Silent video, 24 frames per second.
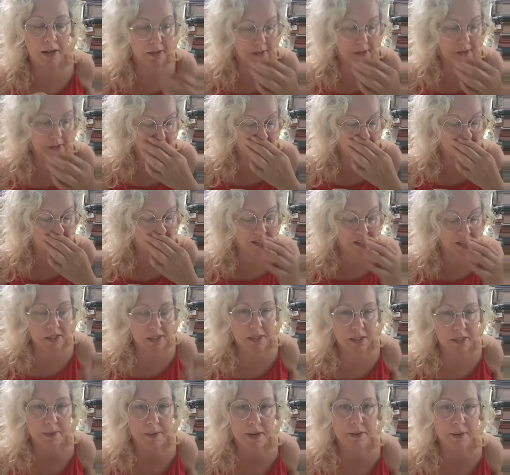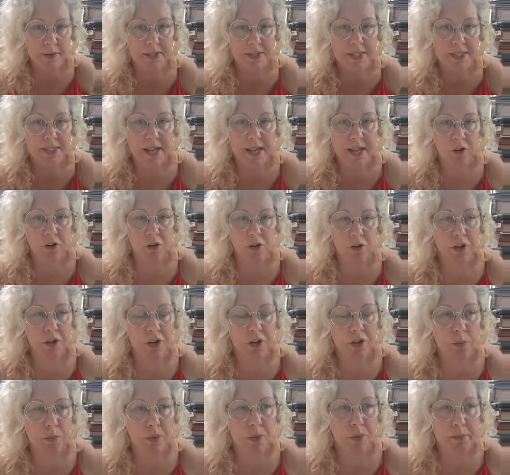So, and this is what I was saying earlier
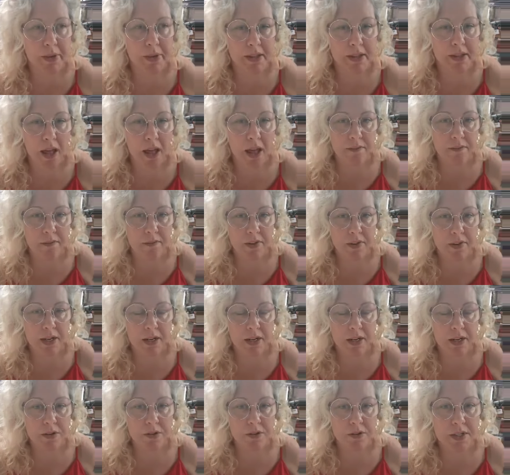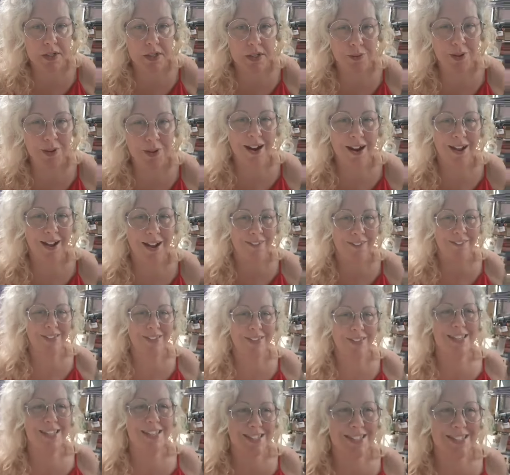in one of my live videos. I
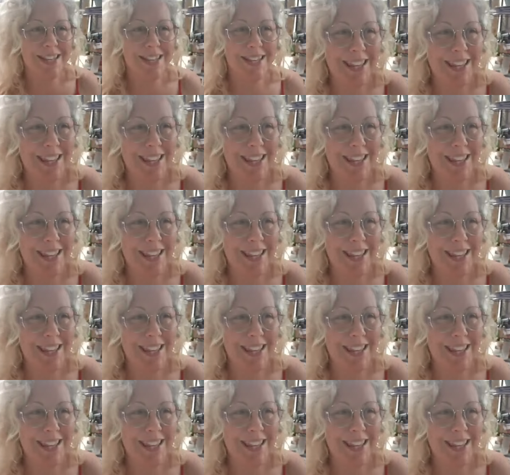was